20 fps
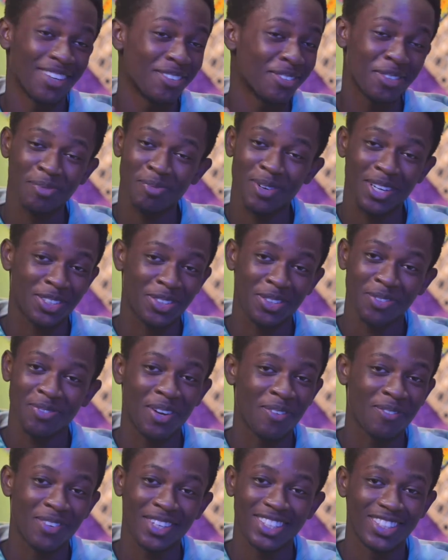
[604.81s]
every part of
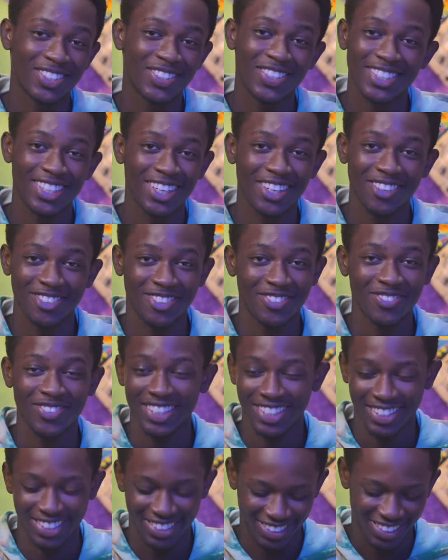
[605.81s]
my body just left me.
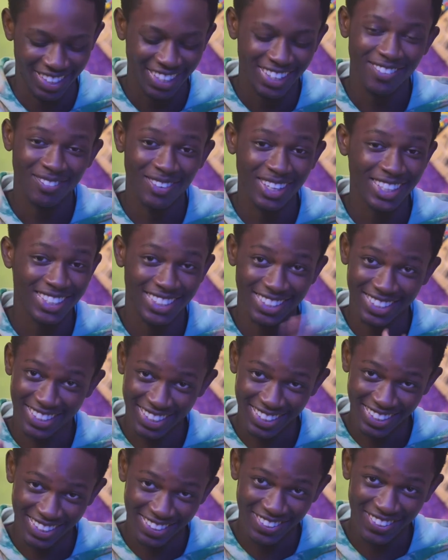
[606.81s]
but
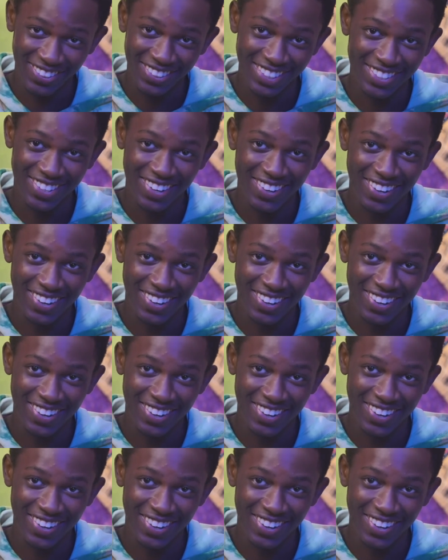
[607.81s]
it's it's